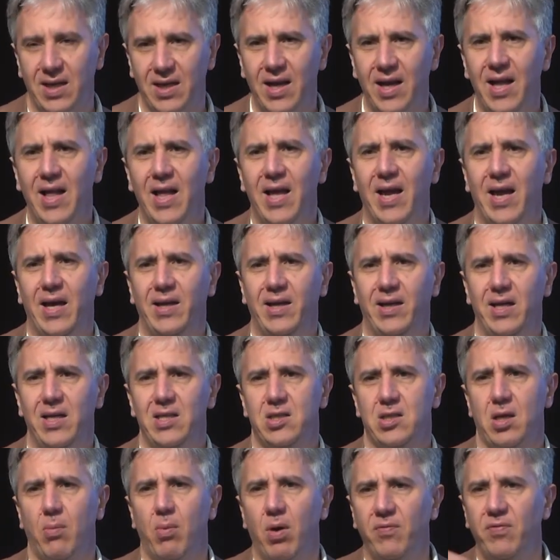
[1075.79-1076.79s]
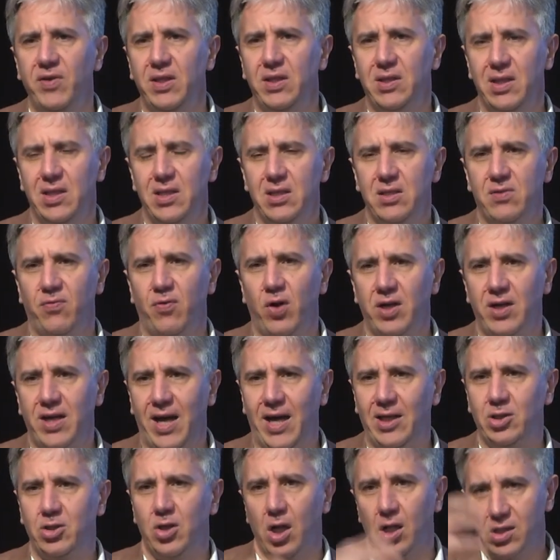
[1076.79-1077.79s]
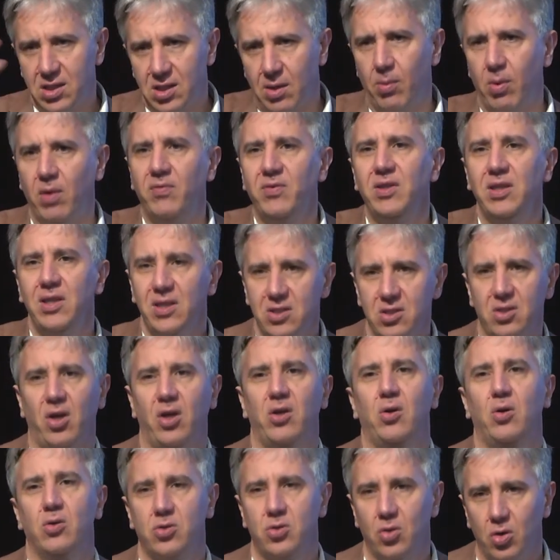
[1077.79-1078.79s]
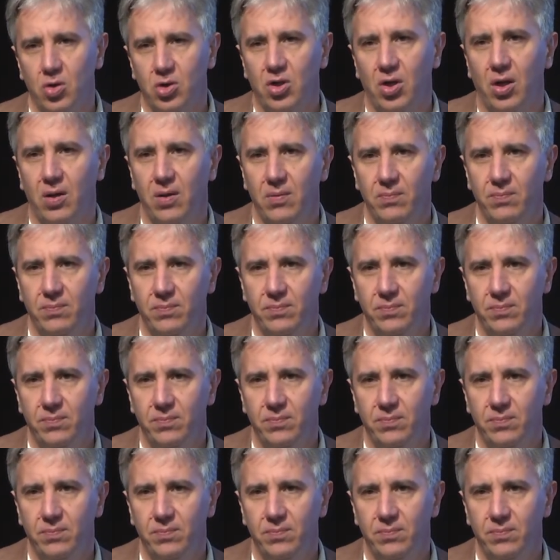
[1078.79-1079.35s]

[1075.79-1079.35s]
And again, some of it is financial, some of it is psychosocial.